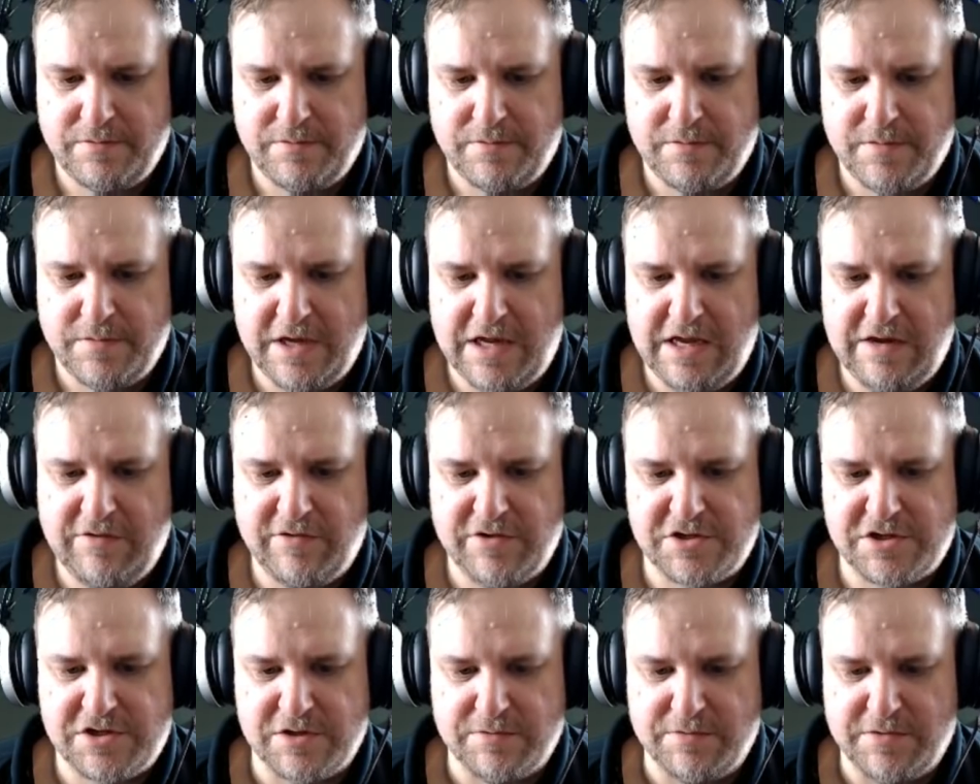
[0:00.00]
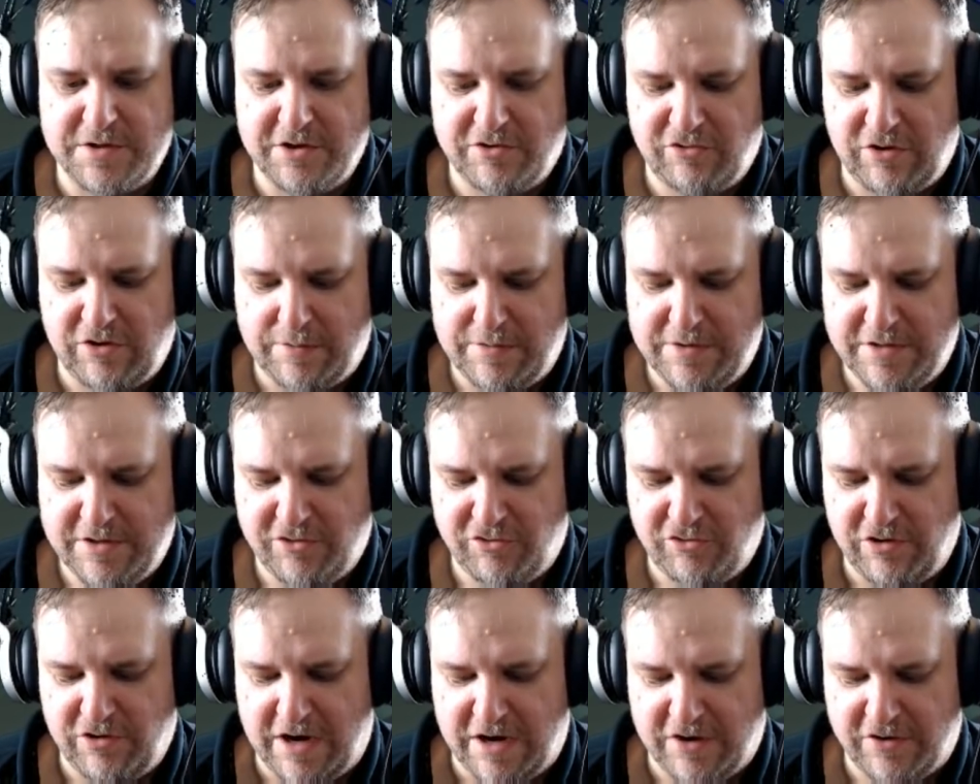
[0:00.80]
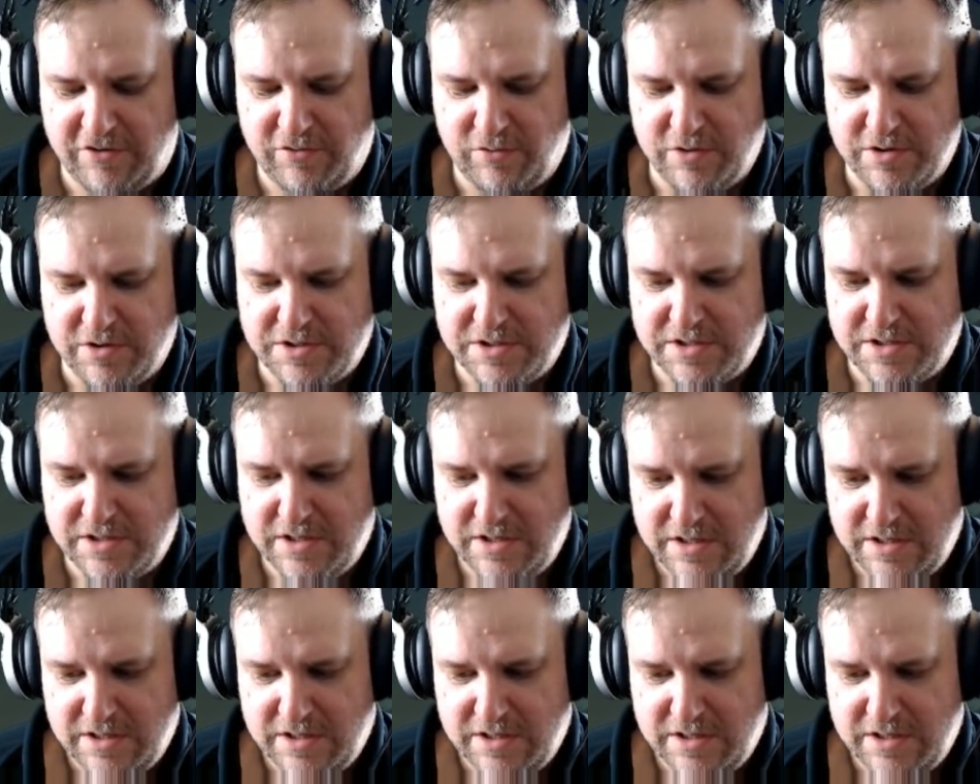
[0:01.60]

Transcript: But even some of the trash was,